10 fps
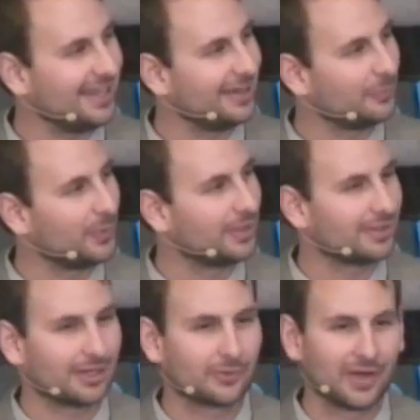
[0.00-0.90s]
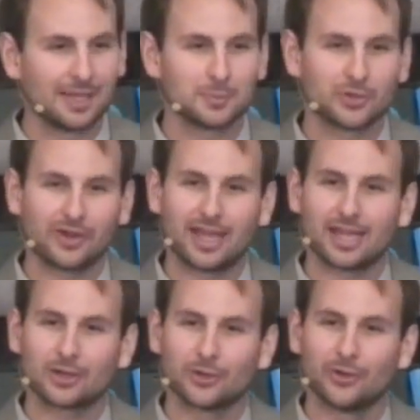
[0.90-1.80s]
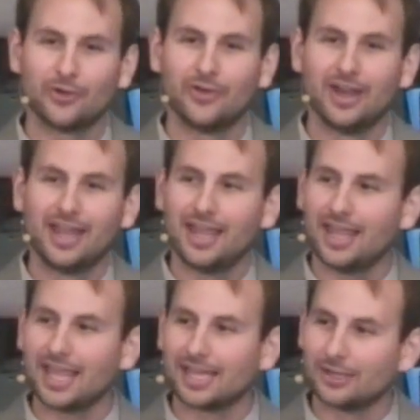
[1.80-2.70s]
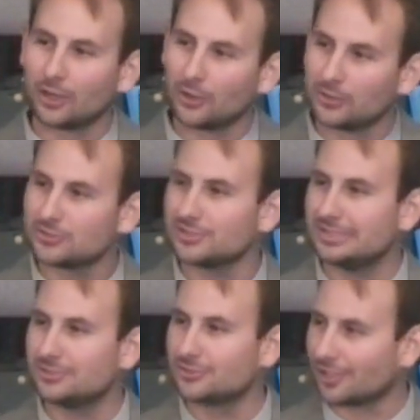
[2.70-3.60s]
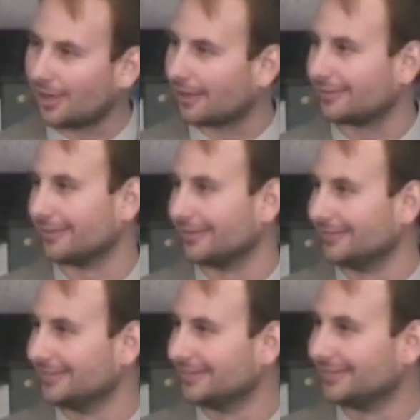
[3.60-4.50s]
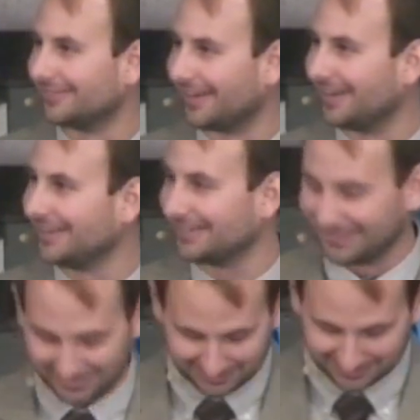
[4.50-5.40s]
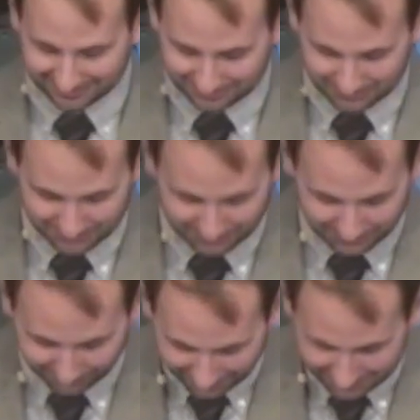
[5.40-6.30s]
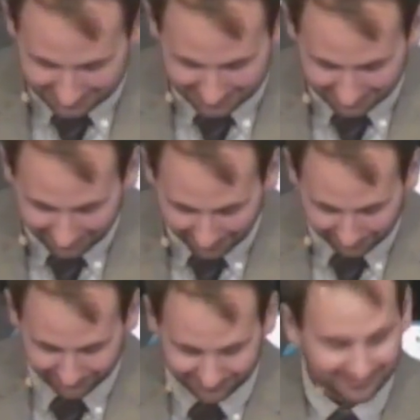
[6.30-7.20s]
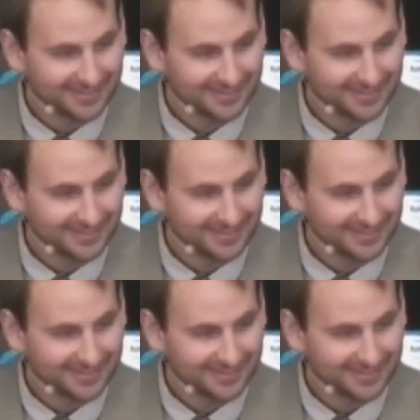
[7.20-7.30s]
it with a graham cracker and Hershey's chocolate, right? Just great stuff.